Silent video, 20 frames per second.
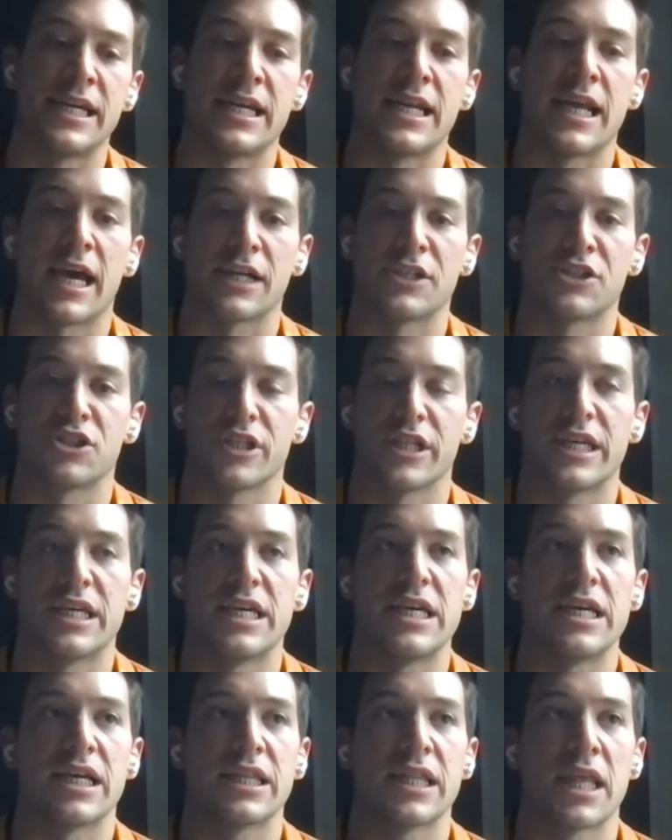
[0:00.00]
did actually.
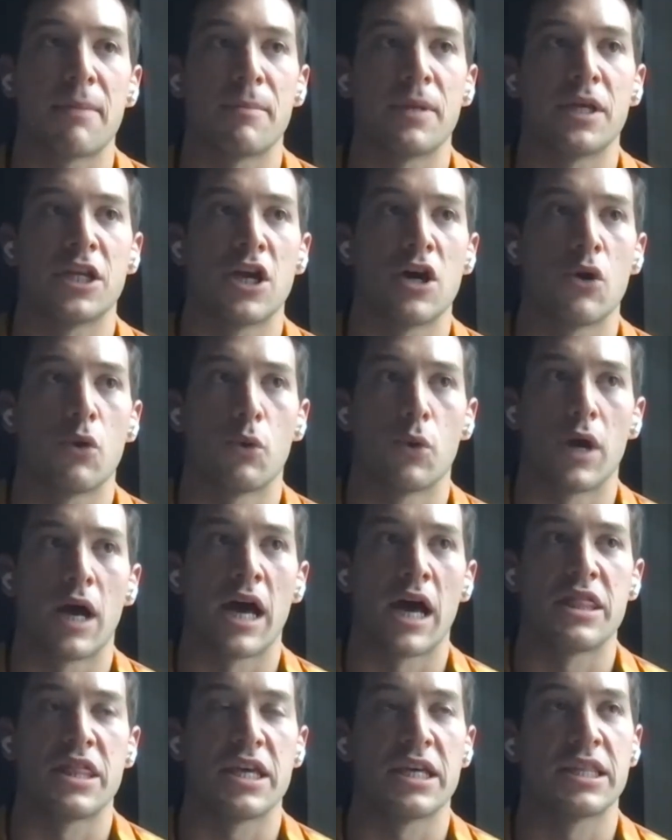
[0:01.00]
He had let me know.
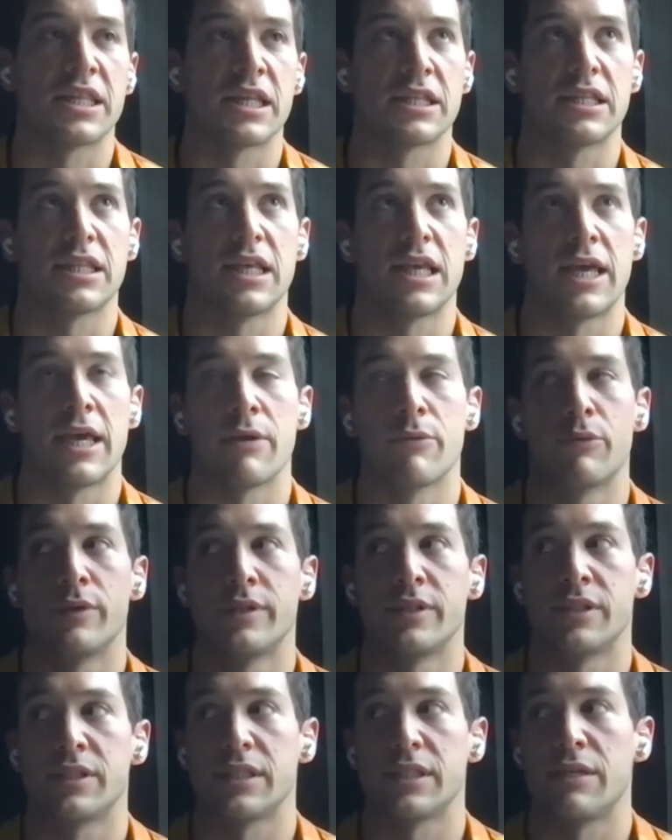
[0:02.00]
I think that he
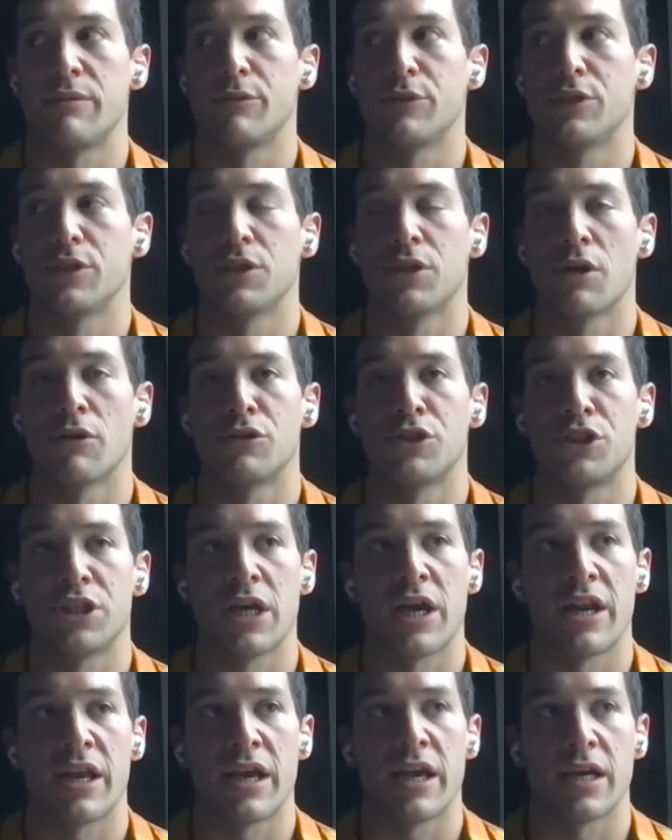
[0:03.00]
was
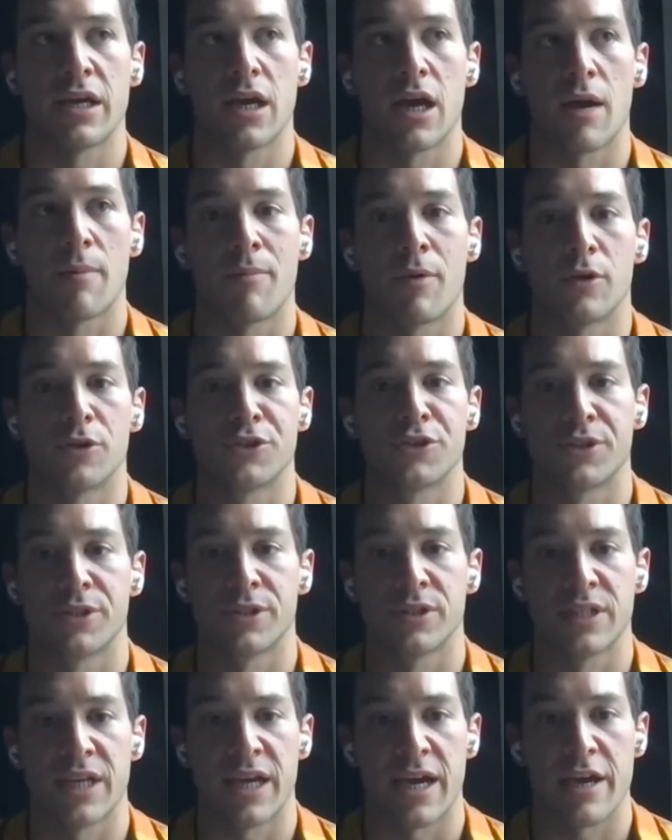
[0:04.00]
negotiating a
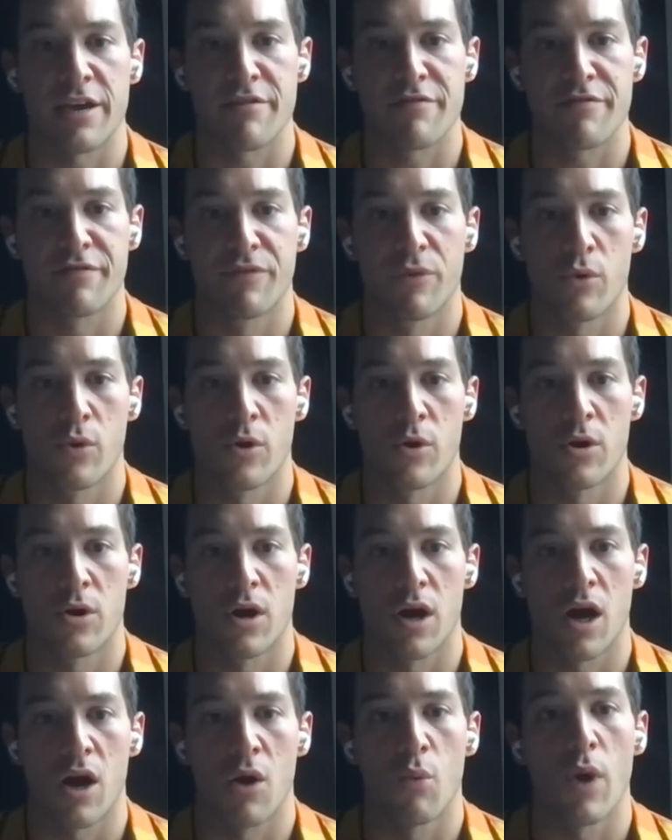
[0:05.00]
personal day
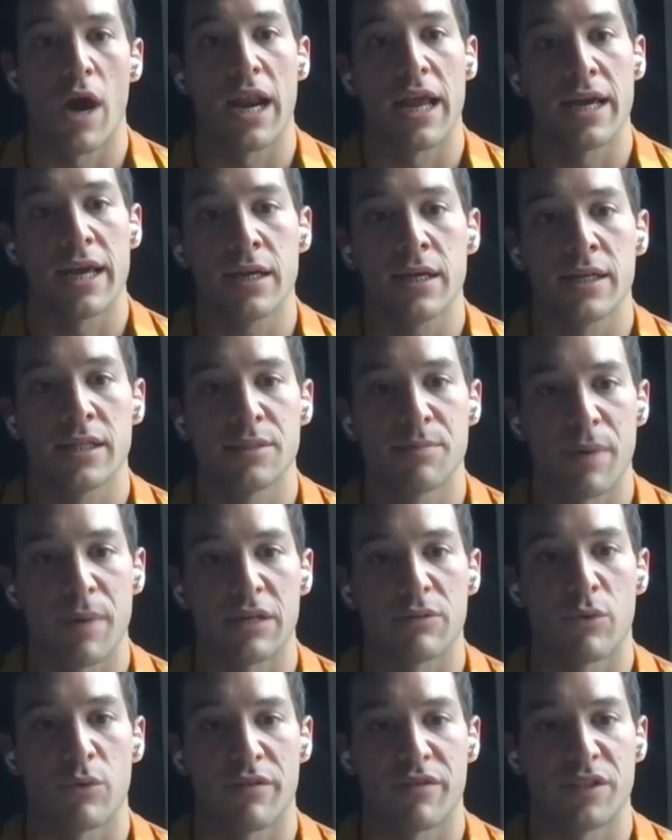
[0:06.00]
for a wedding.
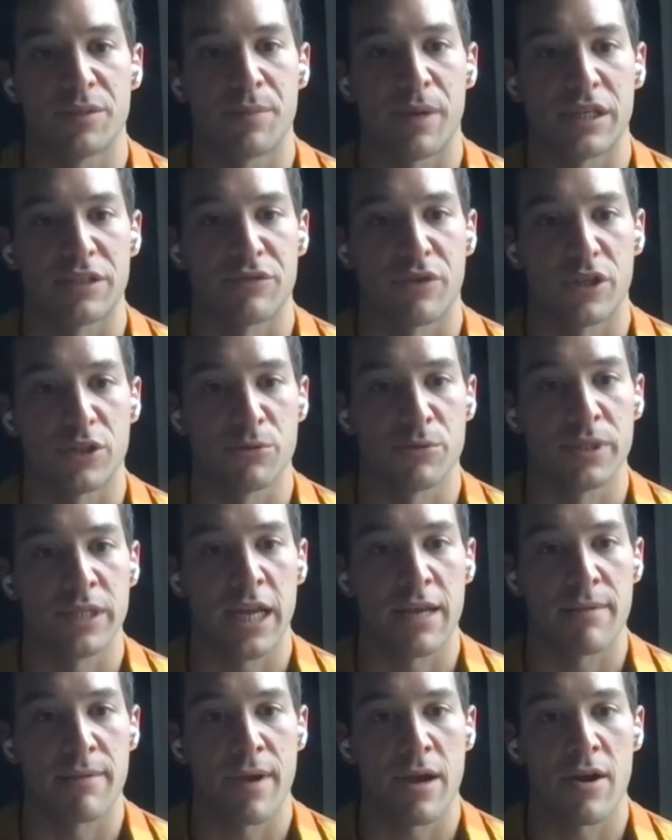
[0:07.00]
One of his best friends was
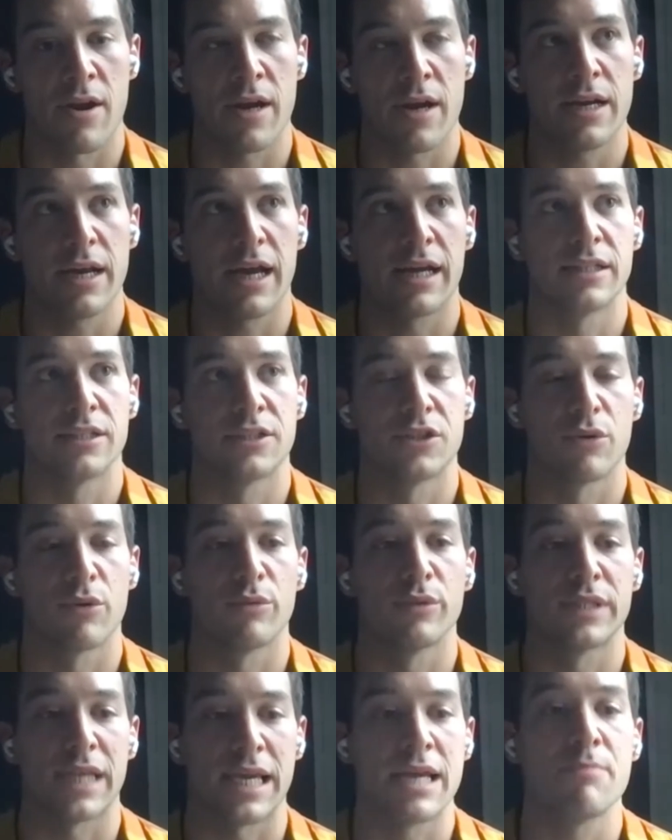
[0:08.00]
getting married, and so
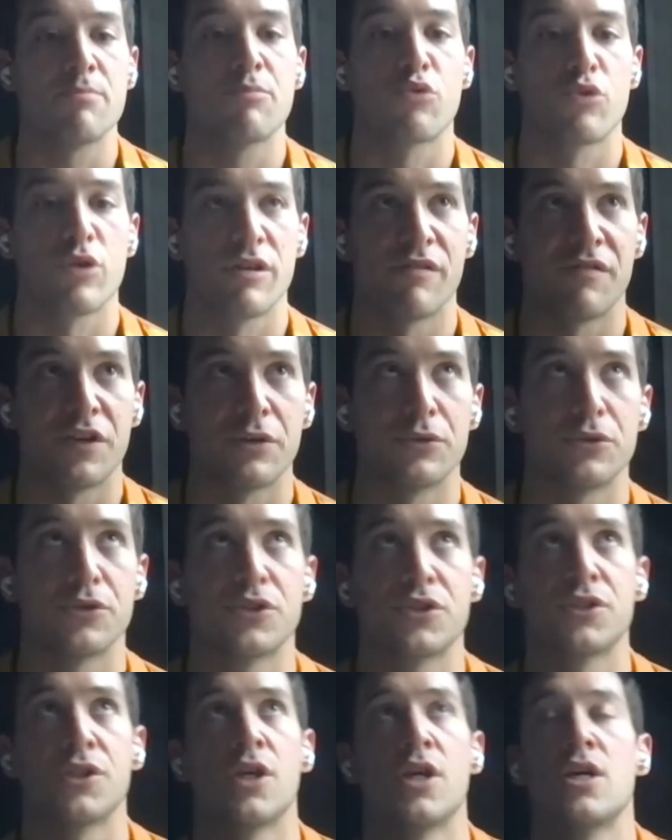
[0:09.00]
it was in
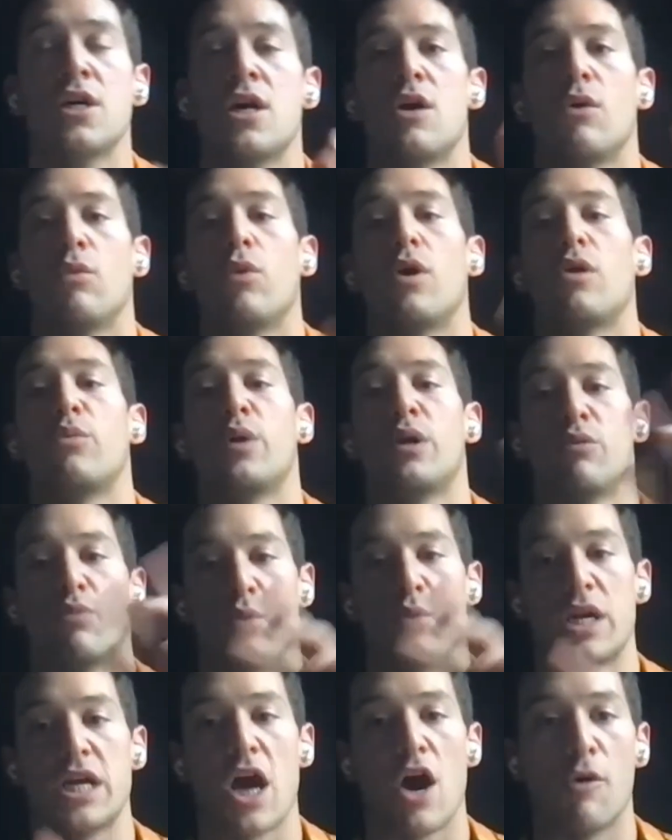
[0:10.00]
previews when we
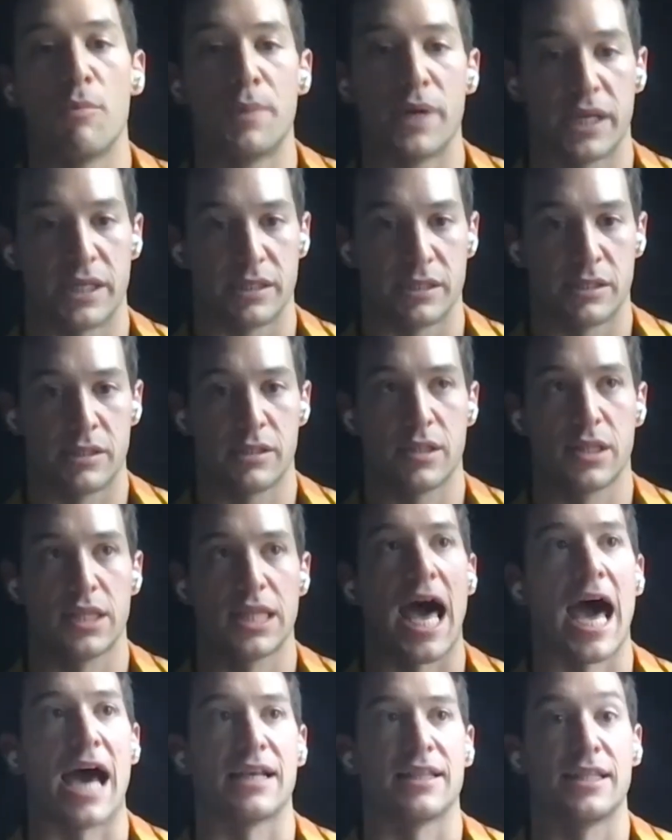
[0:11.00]
reopened
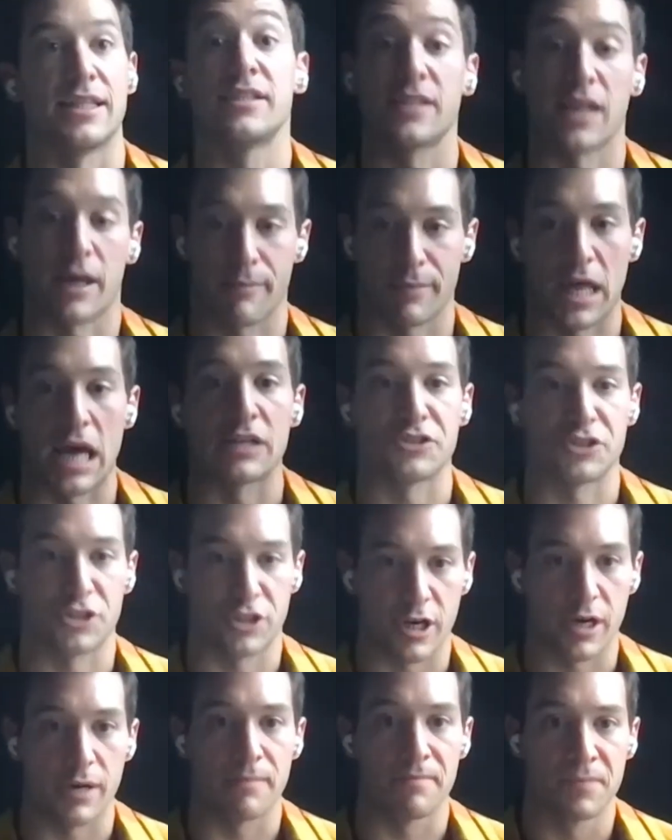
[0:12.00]
this time last
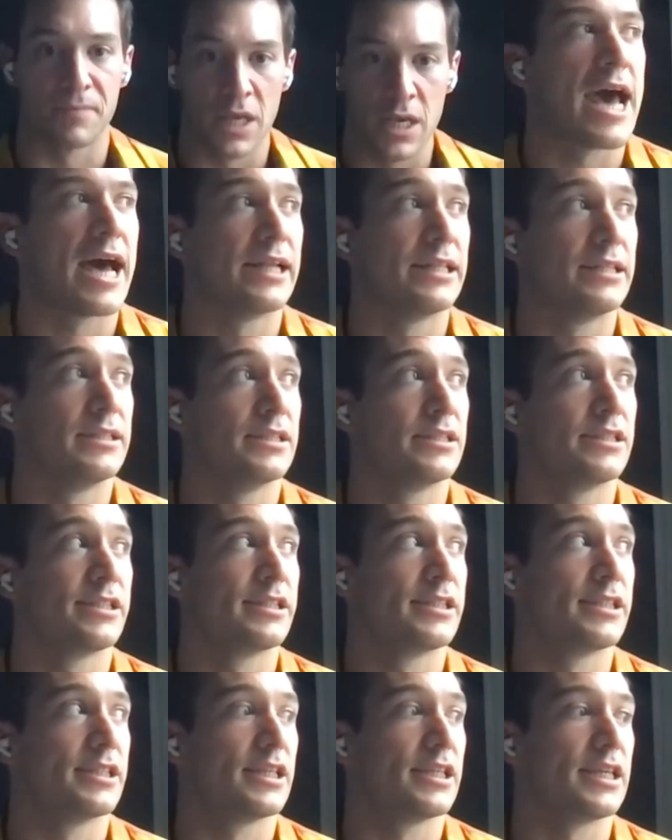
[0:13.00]
year. And
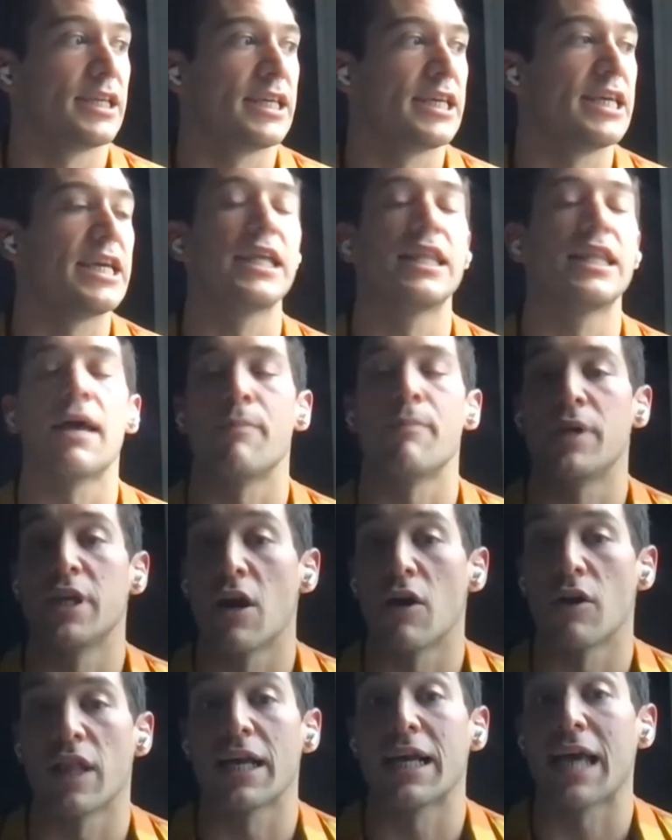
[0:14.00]
he had let me
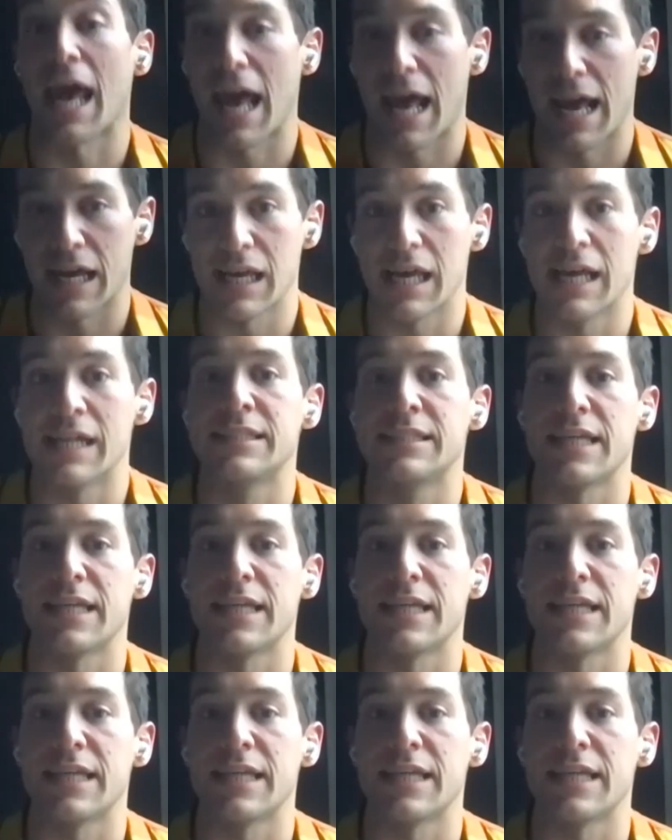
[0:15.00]
know like, hey,